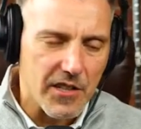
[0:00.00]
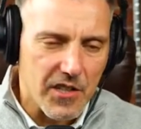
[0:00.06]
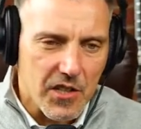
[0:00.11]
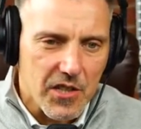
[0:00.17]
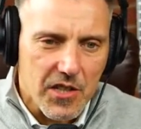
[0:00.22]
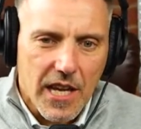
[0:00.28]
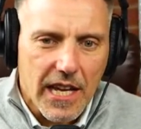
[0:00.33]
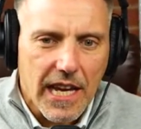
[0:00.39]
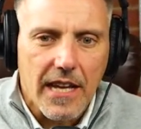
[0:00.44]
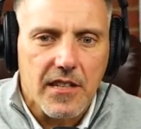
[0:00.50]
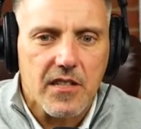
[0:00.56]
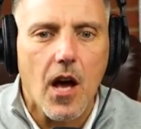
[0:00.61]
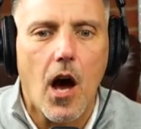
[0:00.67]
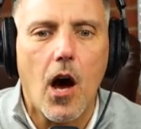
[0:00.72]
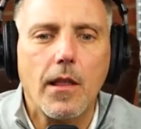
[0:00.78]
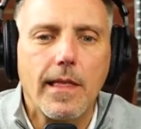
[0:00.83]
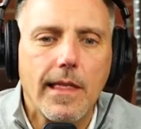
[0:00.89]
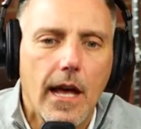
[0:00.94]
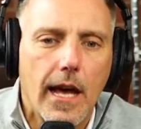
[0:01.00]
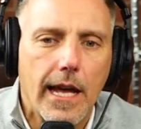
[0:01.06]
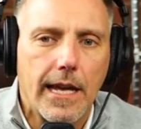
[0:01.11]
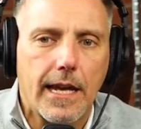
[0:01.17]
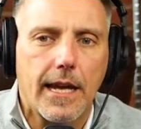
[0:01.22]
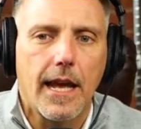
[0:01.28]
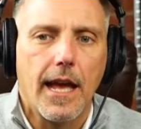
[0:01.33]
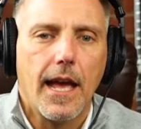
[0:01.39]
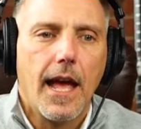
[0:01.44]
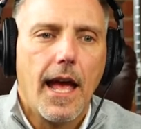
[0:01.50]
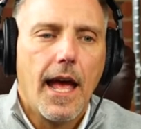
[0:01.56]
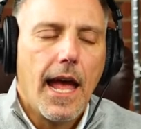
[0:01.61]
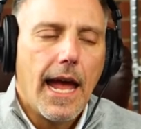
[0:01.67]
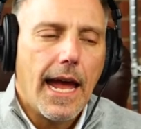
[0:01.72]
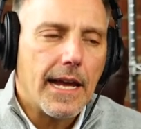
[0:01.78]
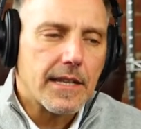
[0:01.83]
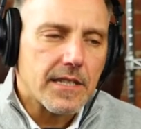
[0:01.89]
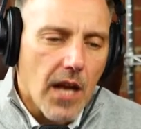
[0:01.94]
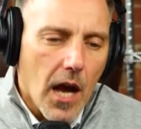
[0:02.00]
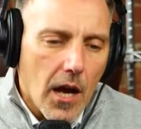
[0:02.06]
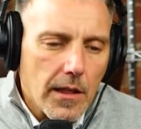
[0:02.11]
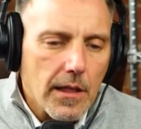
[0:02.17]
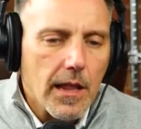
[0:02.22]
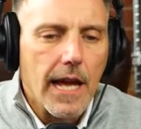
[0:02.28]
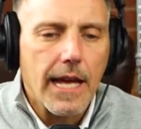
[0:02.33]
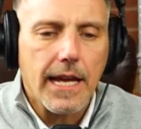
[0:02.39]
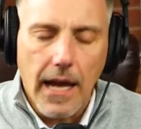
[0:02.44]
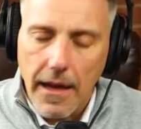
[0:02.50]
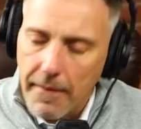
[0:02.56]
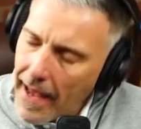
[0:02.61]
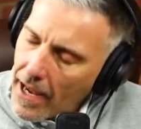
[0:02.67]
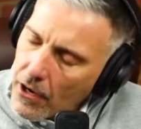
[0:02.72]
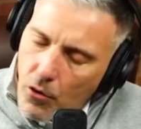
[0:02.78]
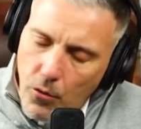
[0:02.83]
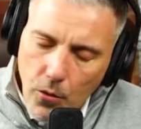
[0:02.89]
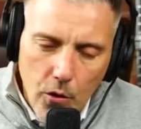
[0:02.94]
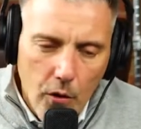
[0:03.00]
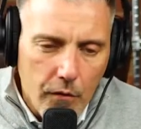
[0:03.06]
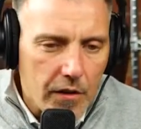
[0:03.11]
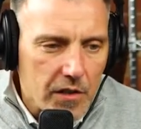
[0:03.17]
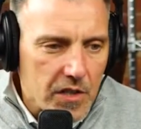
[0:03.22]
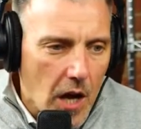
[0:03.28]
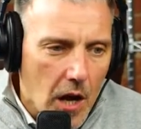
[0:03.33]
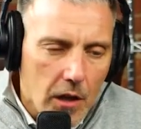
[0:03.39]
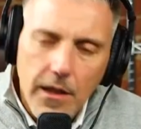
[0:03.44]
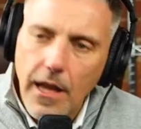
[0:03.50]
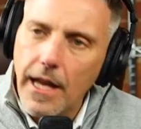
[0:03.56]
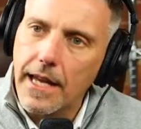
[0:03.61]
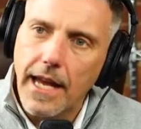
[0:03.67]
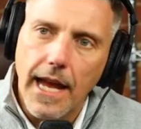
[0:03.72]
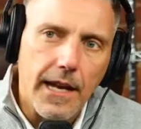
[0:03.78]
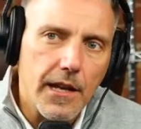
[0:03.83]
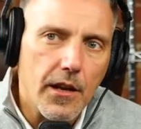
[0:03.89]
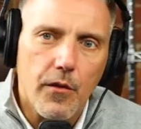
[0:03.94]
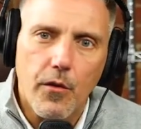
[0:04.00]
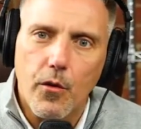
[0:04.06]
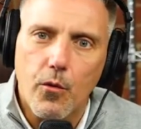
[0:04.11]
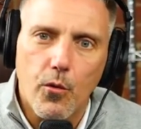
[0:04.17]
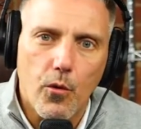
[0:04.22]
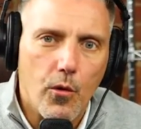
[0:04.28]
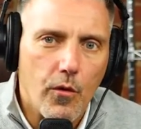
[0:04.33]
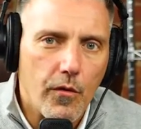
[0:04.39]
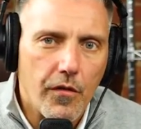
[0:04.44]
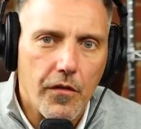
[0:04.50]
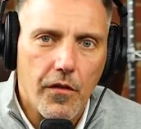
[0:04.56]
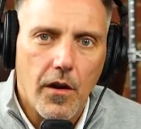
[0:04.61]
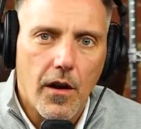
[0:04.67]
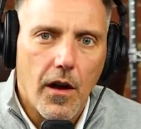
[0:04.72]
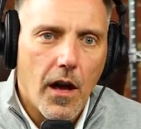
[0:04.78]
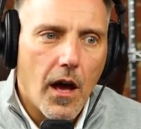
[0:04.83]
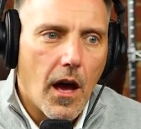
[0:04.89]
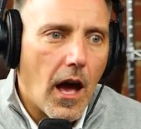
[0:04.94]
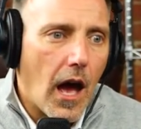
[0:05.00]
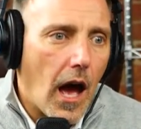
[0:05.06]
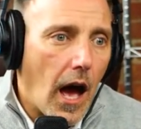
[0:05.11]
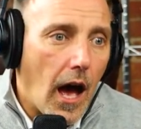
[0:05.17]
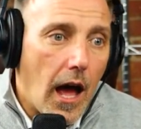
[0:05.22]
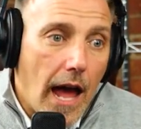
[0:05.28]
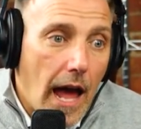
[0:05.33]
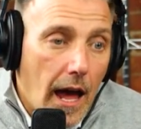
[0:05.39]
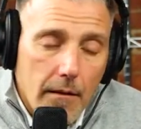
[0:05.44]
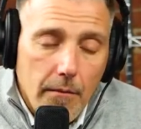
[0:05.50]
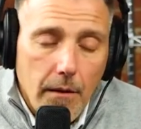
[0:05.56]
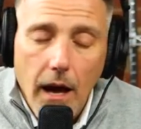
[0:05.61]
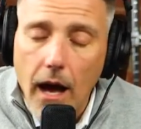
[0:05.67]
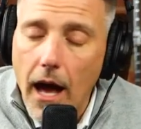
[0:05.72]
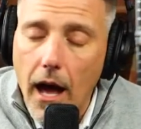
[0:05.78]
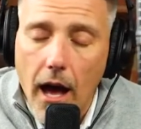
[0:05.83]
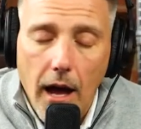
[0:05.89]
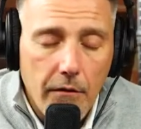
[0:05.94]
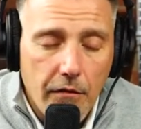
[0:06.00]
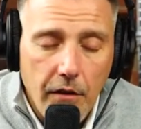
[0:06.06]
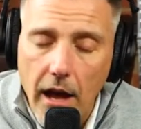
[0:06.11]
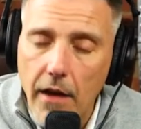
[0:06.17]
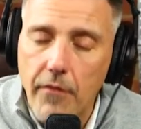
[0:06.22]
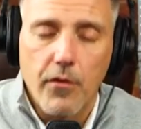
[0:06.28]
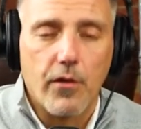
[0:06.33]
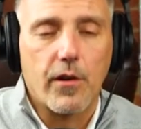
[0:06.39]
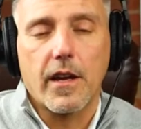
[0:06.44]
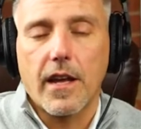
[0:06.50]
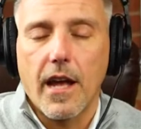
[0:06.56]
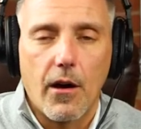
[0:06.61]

It's just like it's unlike it's unlike that groove is unlike any other groove I've ever